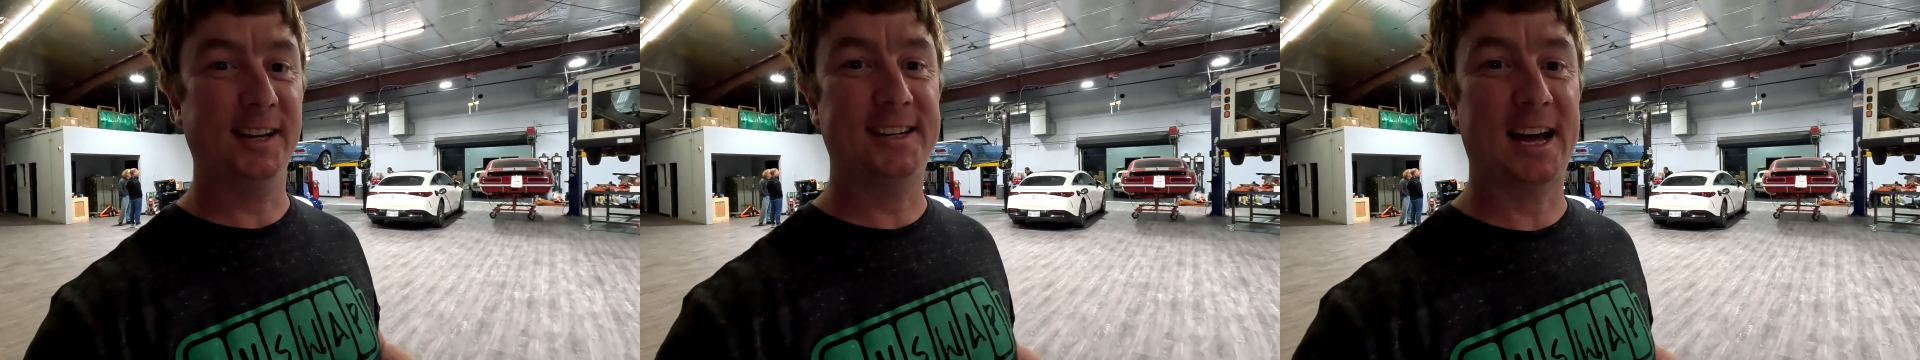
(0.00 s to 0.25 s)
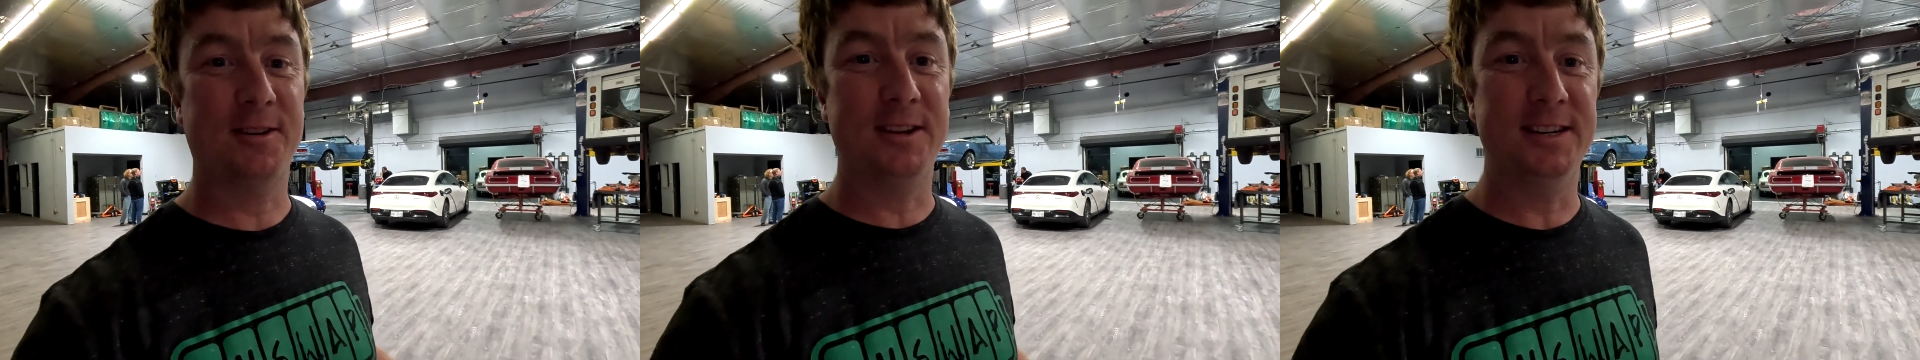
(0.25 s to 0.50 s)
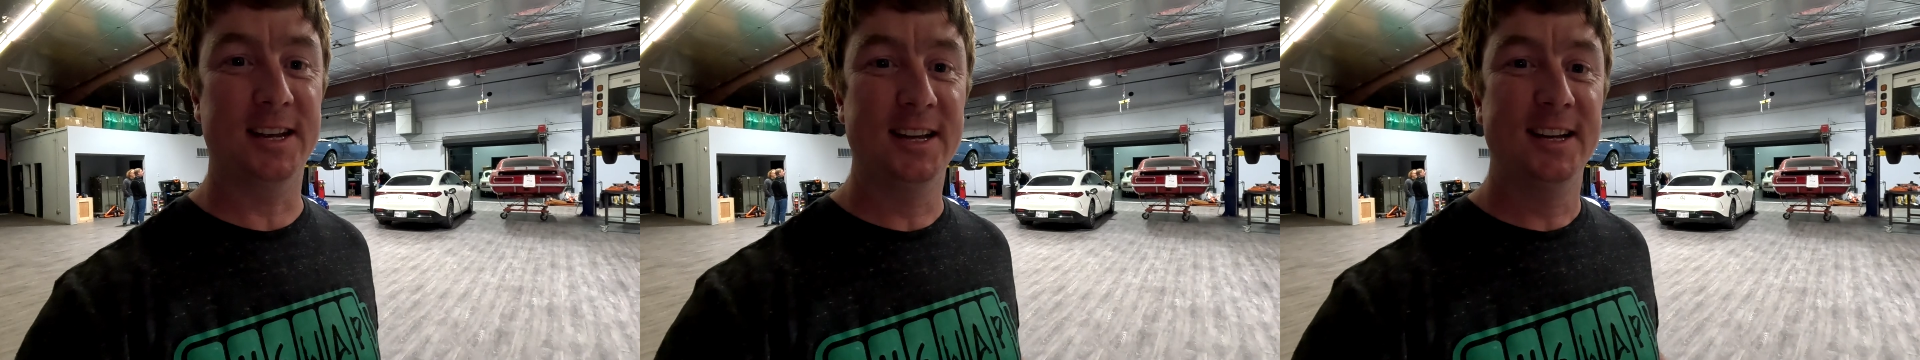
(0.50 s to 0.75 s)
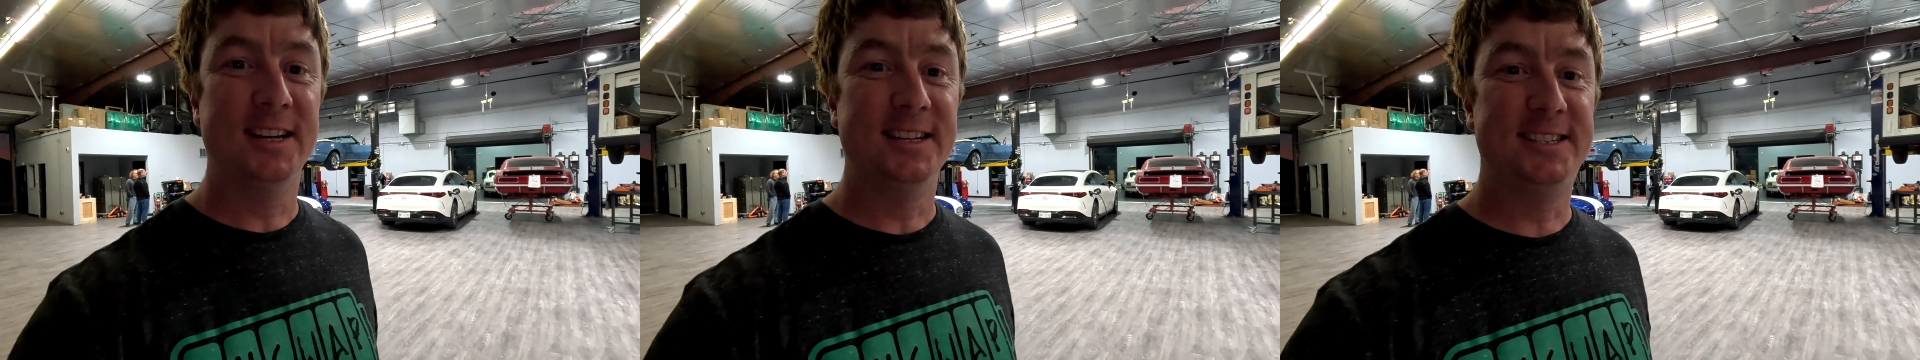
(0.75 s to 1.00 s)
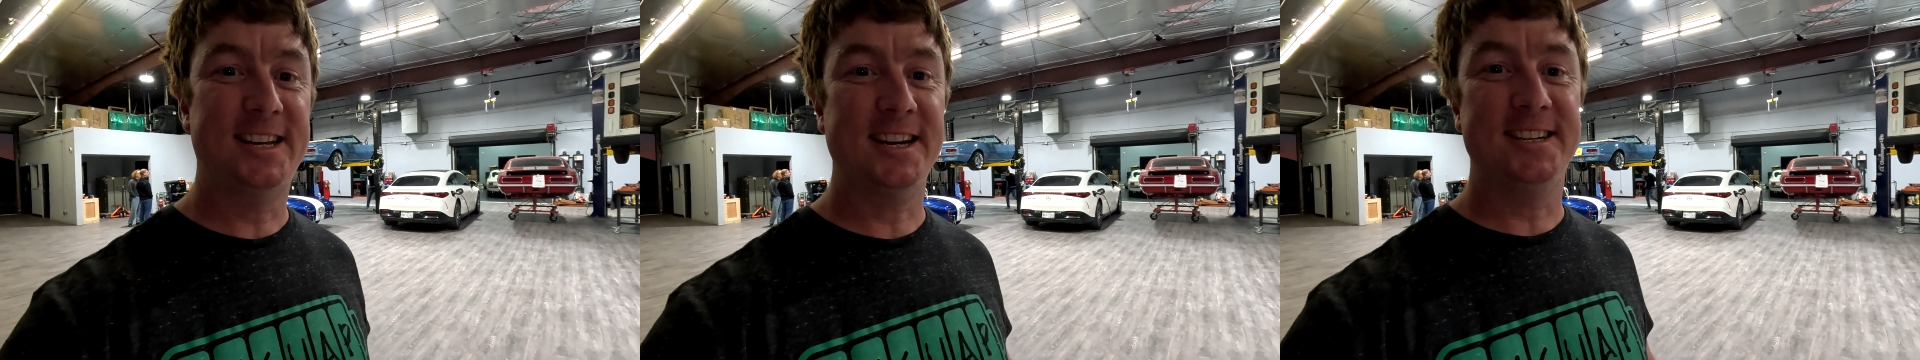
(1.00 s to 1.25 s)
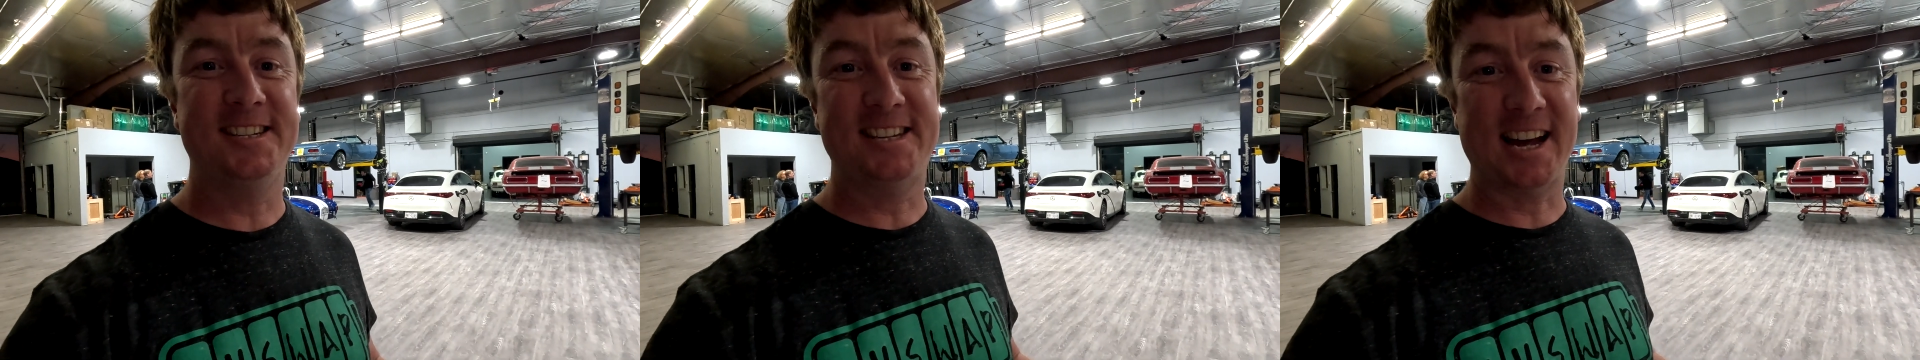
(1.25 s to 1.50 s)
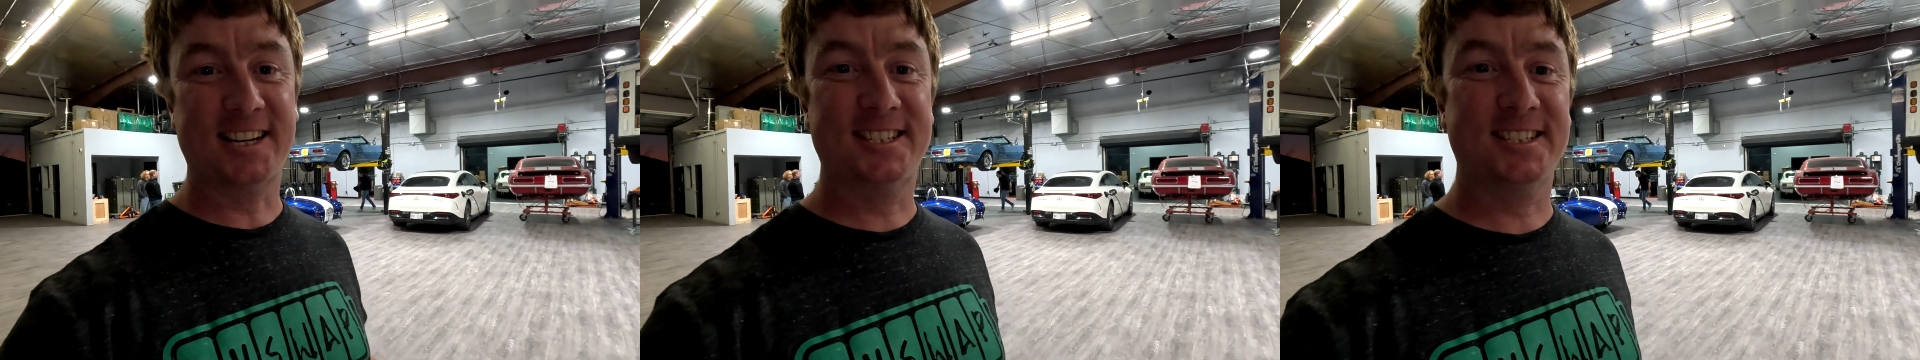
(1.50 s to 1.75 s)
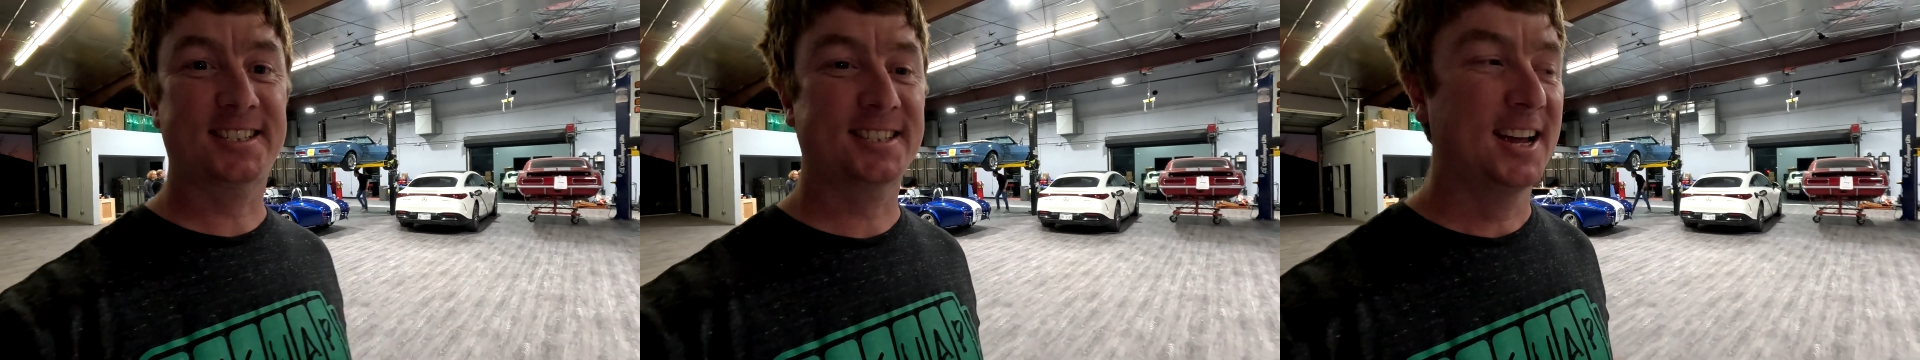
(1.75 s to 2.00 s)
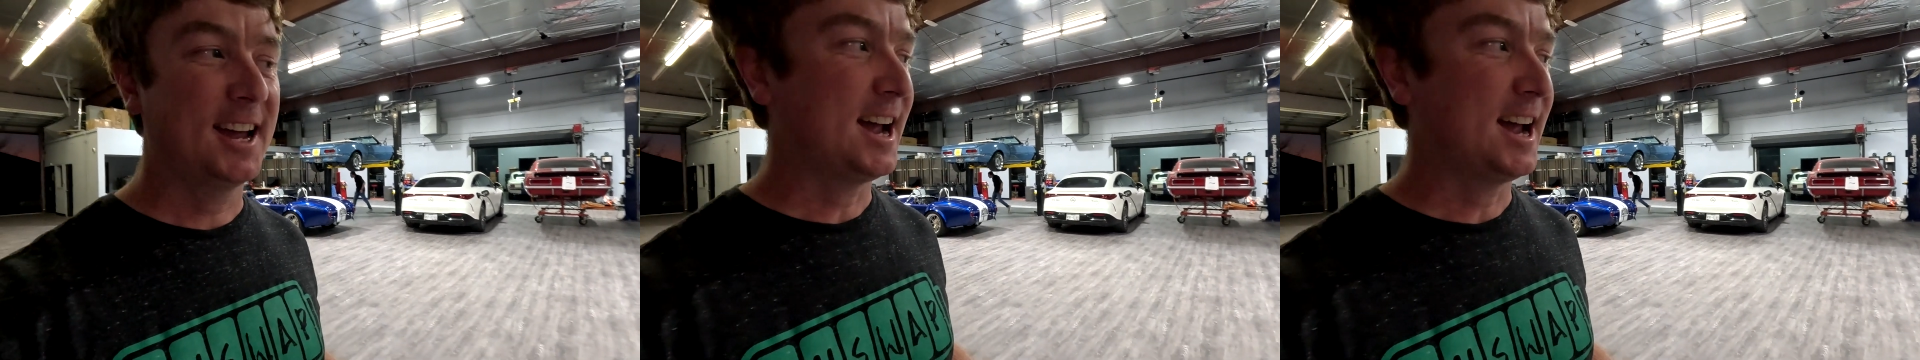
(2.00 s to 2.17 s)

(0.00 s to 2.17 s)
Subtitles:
down in Denton, Texas,